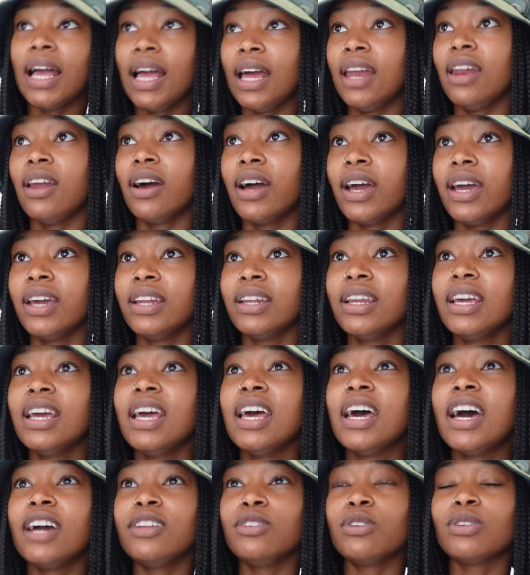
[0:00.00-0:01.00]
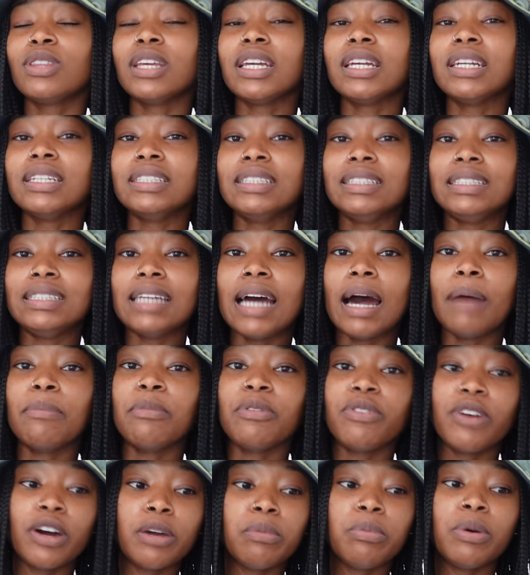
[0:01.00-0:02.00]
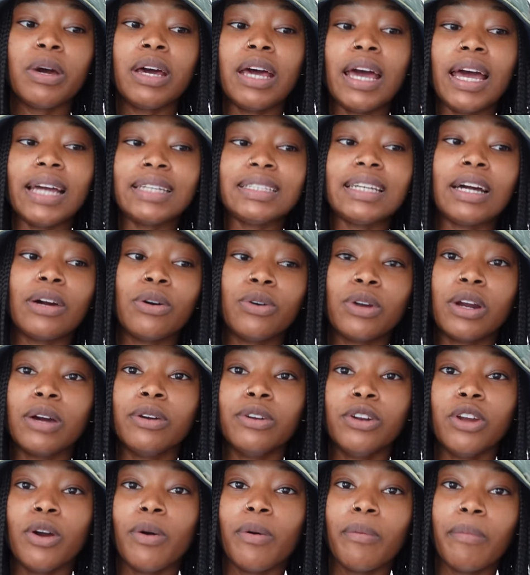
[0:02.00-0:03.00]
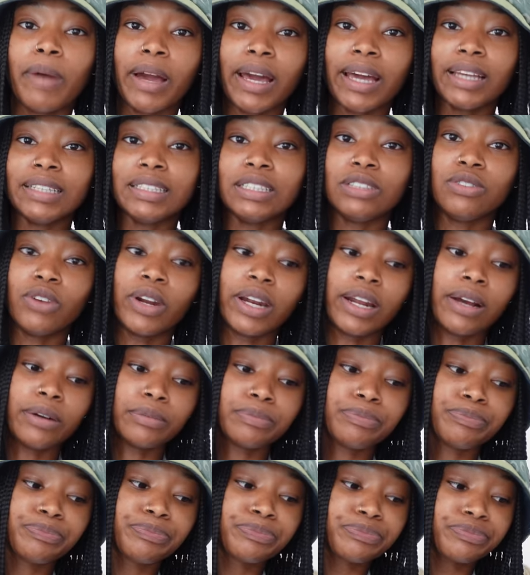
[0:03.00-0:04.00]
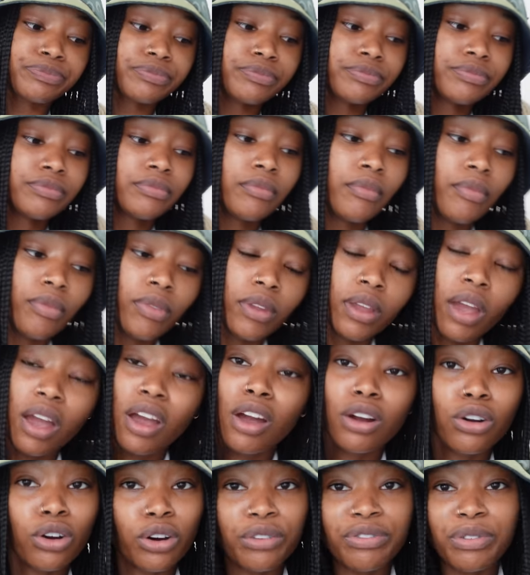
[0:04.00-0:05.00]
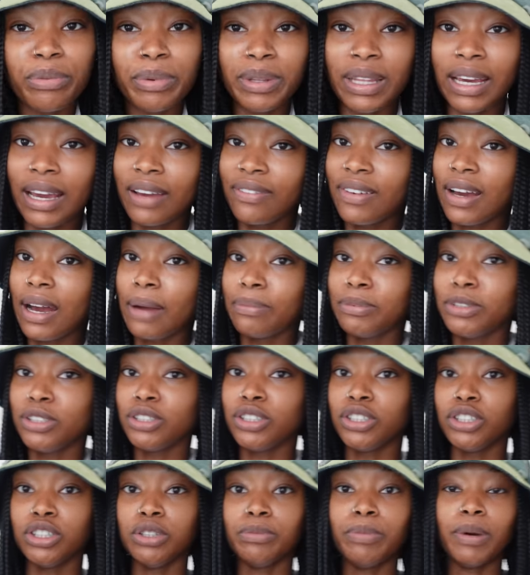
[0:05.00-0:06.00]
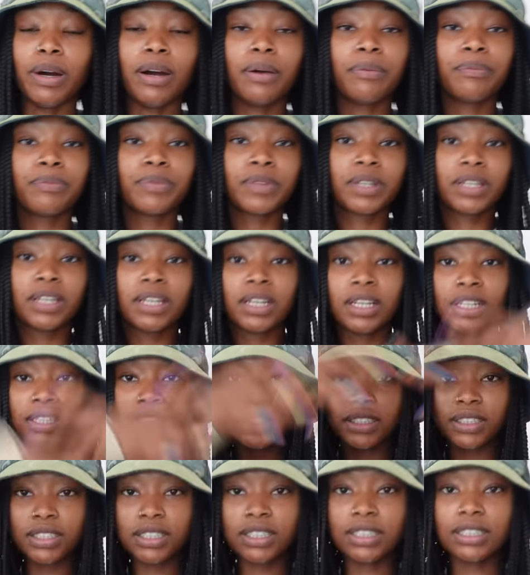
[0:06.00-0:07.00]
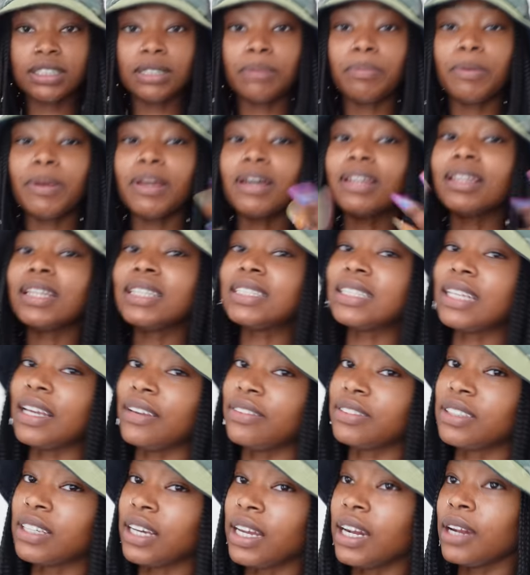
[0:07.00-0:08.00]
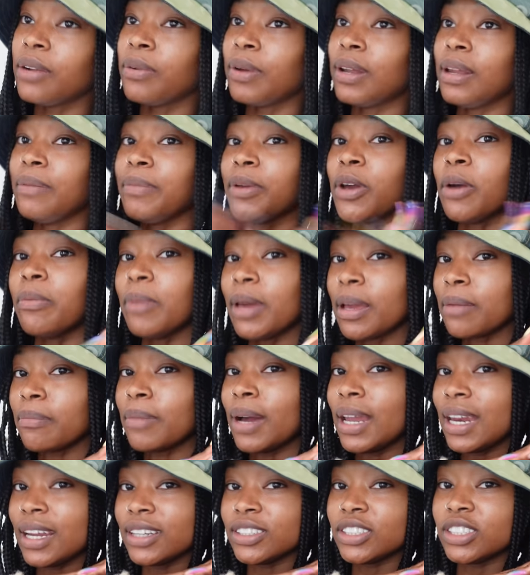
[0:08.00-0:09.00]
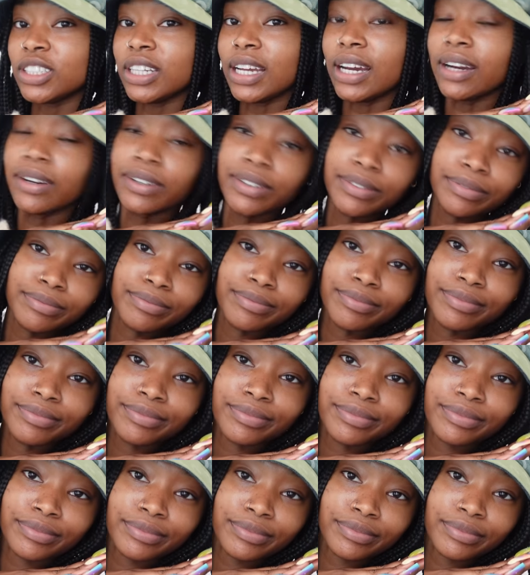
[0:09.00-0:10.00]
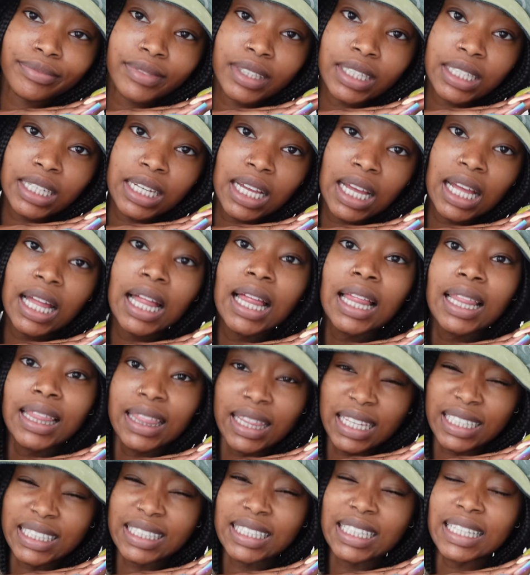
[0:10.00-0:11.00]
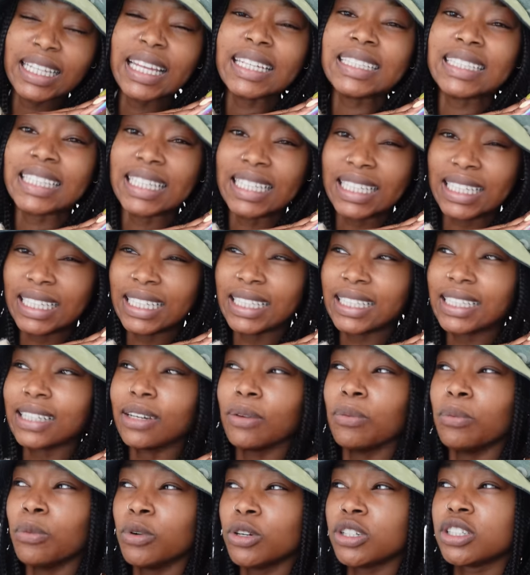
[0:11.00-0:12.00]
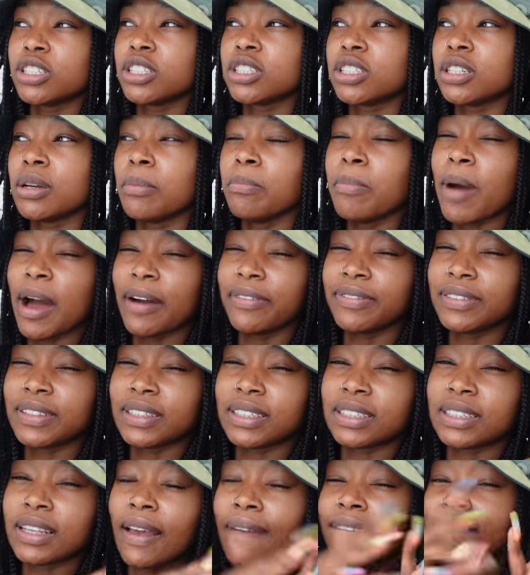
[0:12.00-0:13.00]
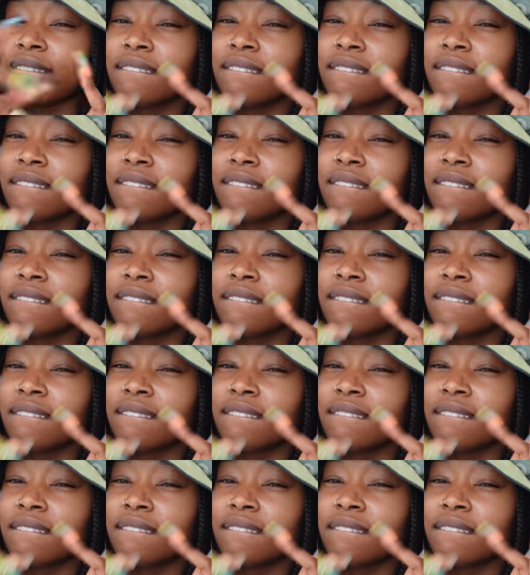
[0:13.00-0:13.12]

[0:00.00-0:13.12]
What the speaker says: airline and you're thinking, damn, if I put an air tag on, I would know where my case is right now. God forbid that ever happens to you, but just to be on the safe side. Anyway, let me go make my lunch now. Let's eat and watch Maths.